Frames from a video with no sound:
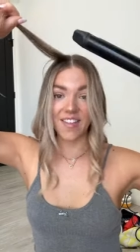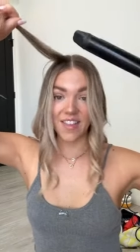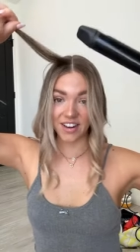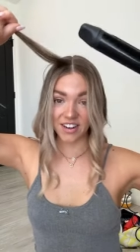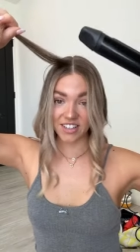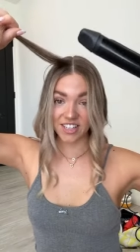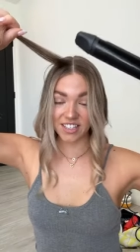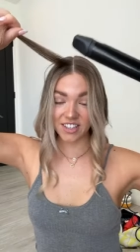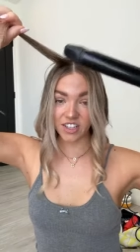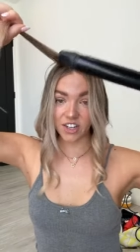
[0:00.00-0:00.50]
then
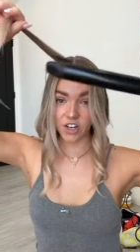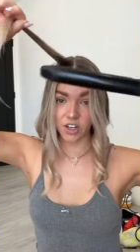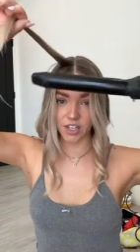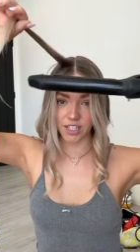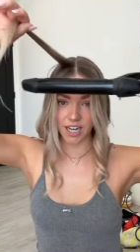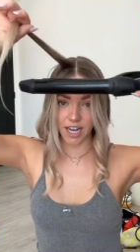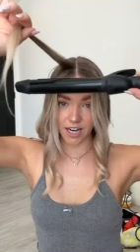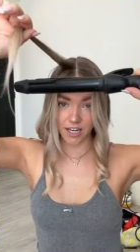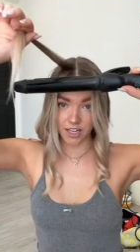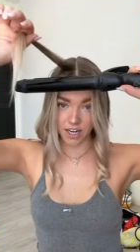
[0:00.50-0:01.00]
you take the
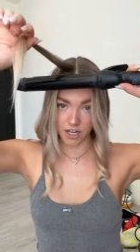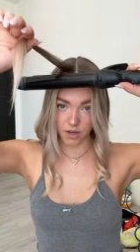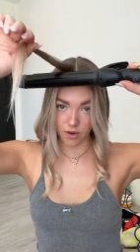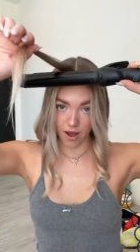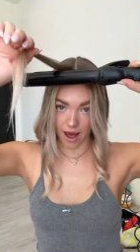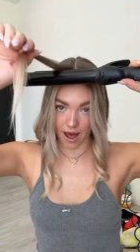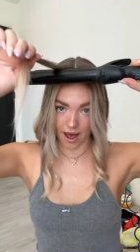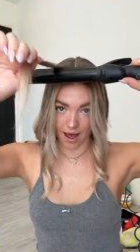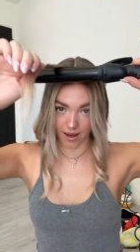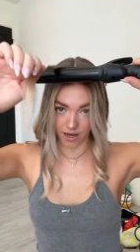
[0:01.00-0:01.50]
curling iron and you
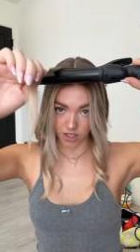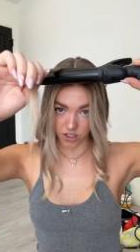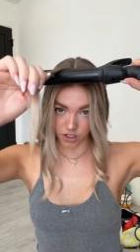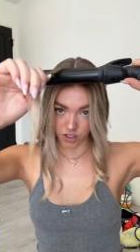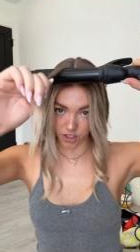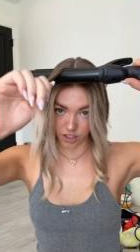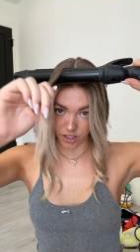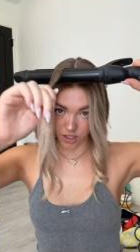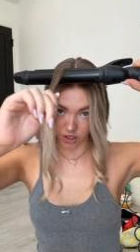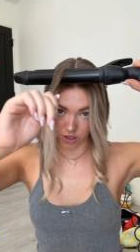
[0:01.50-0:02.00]

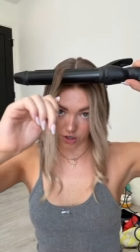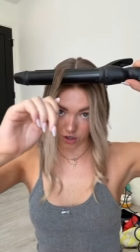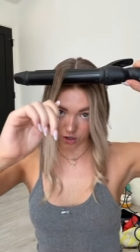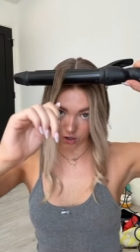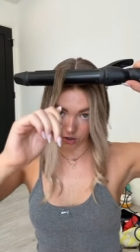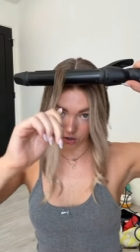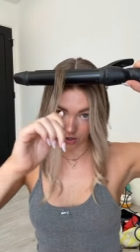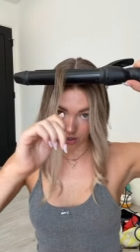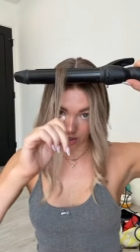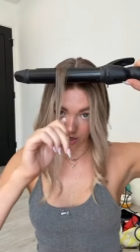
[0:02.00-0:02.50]
actually
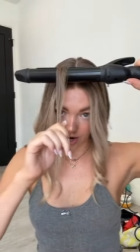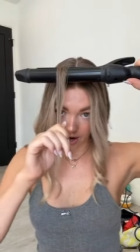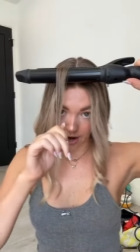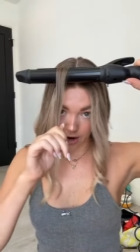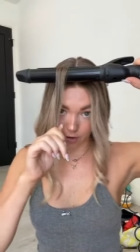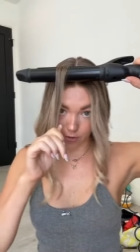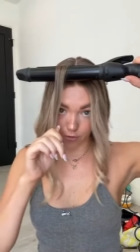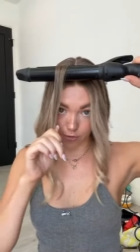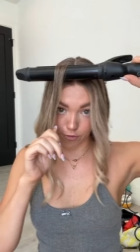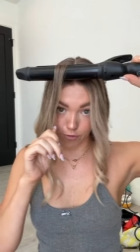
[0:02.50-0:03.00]
curl your
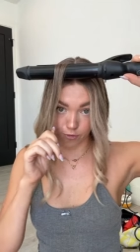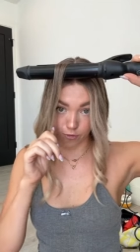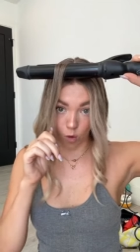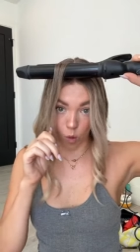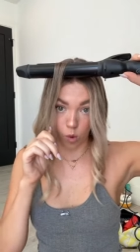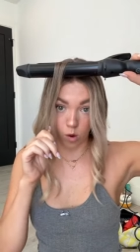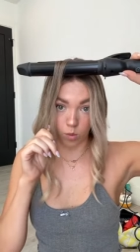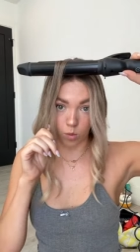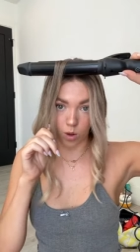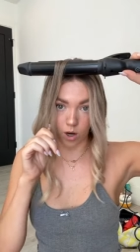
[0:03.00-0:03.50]
hair
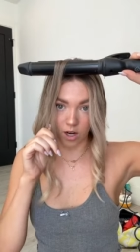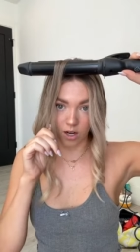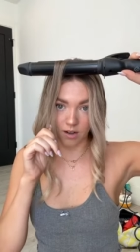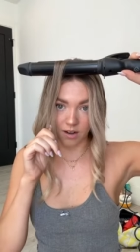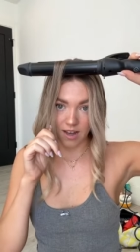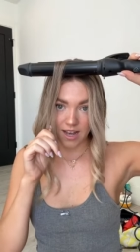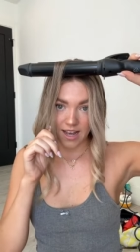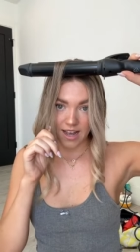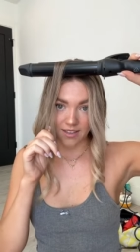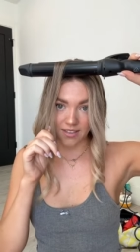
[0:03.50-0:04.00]
forward
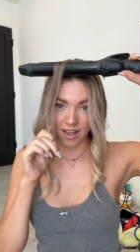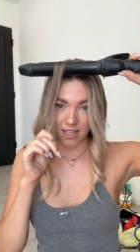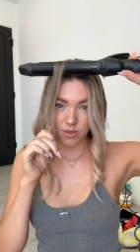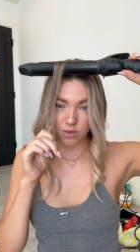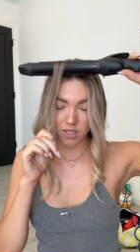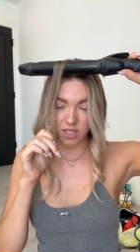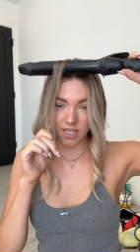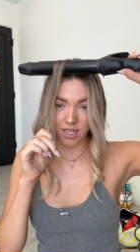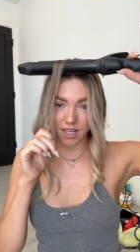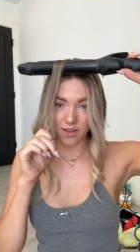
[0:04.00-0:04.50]
and that's
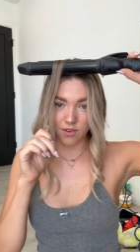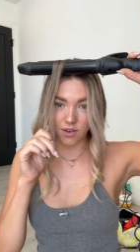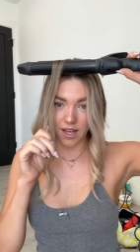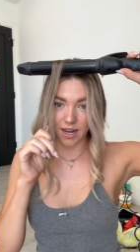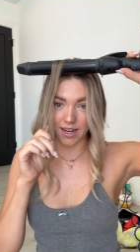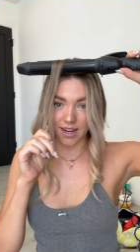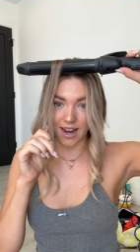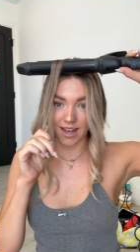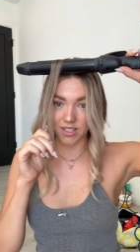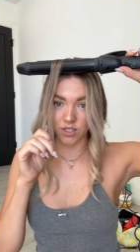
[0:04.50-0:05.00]
what's gonna give you
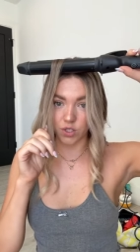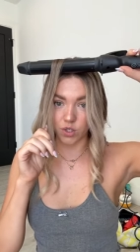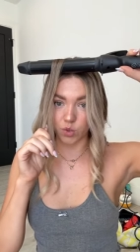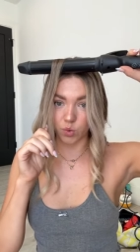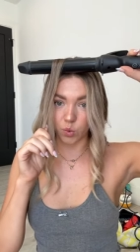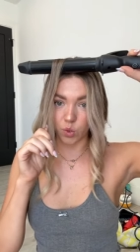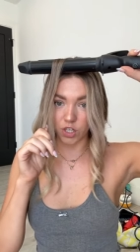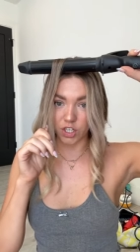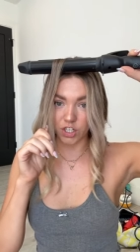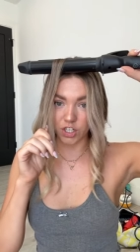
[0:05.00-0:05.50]
that nice
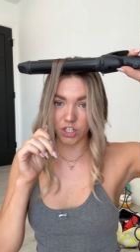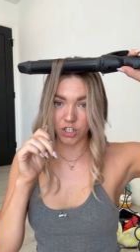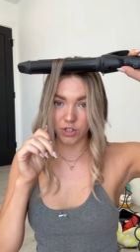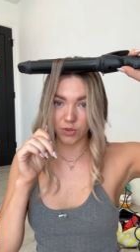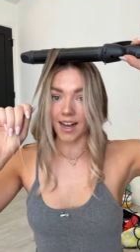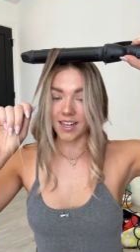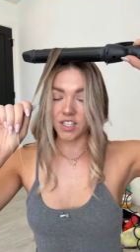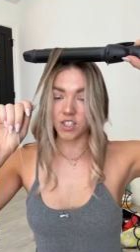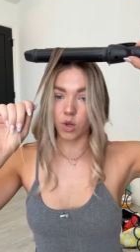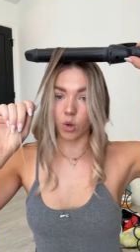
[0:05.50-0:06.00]
swoosh.
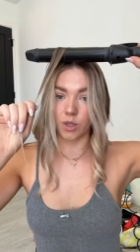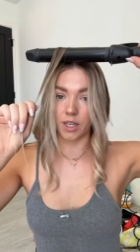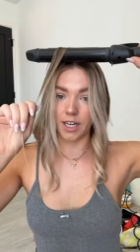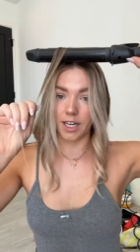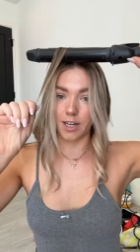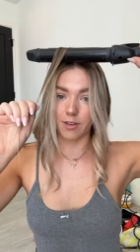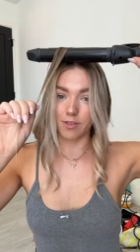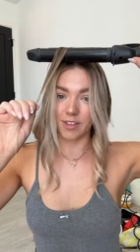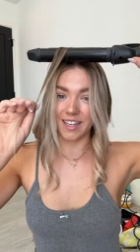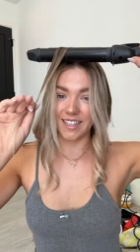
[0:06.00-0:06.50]
I just hold it
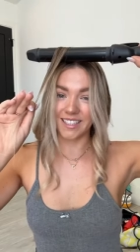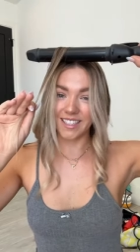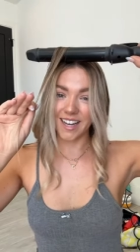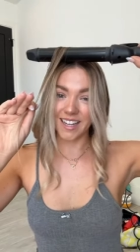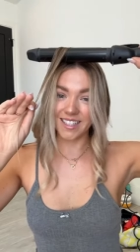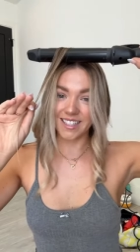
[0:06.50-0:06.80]
here for like 10